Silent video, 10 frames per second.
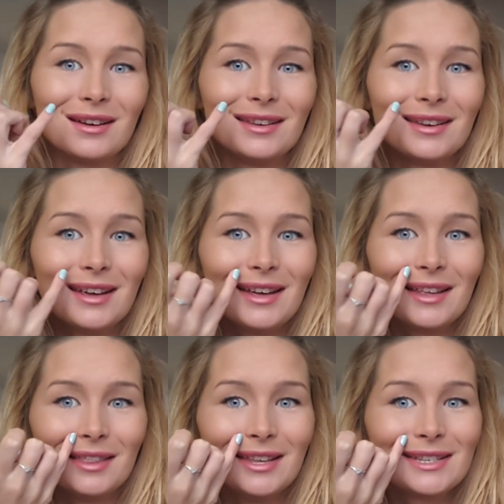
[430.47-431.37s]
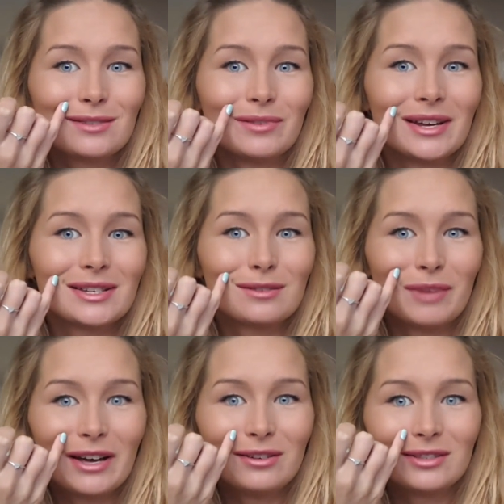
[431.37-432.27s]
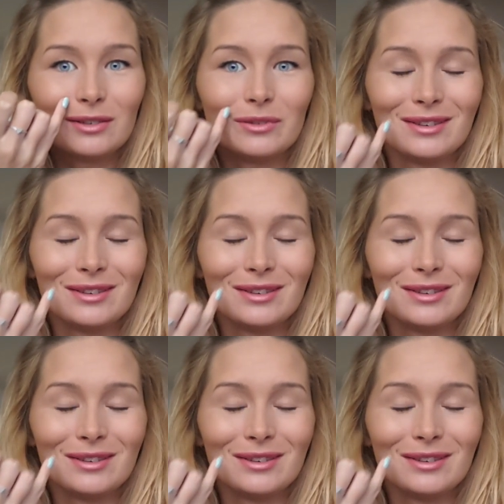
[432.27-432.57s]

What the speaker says: And this, when I smiled, though,